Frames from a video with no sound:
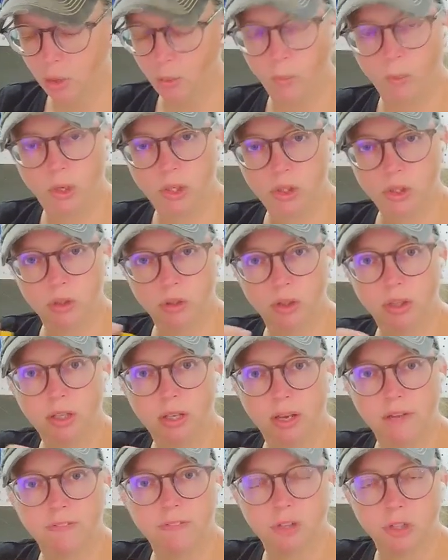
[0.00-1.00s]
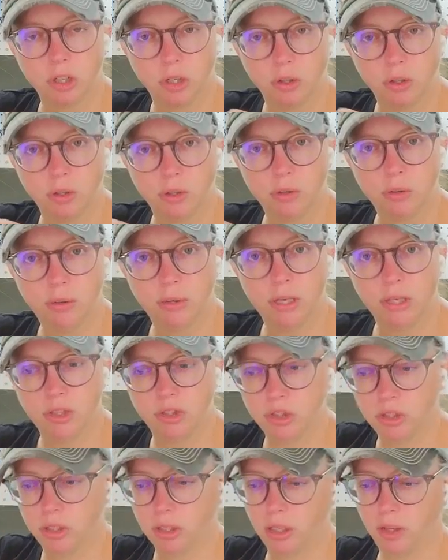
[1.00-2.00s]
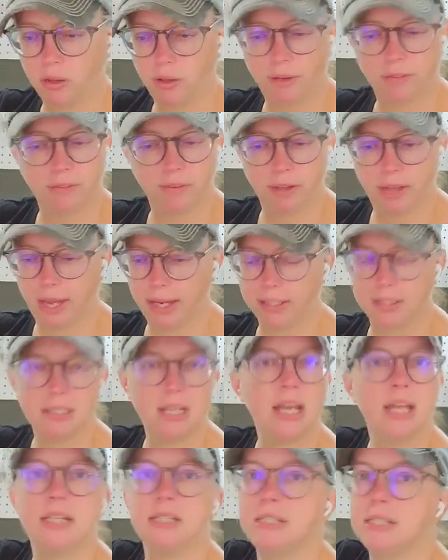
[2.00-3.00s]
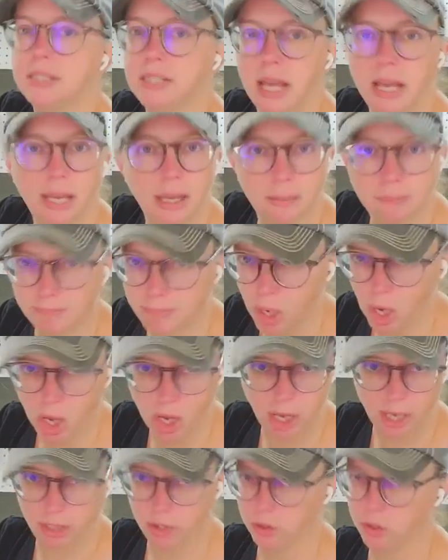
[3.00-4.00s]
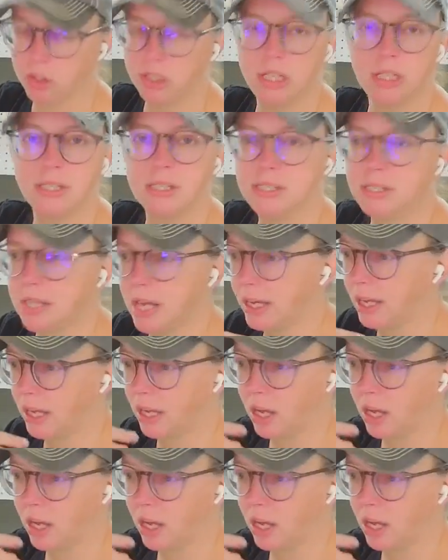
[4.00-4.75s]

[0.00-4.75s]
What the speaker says: when you're looking for glue is you're going to look for like 10-second bond or 10-second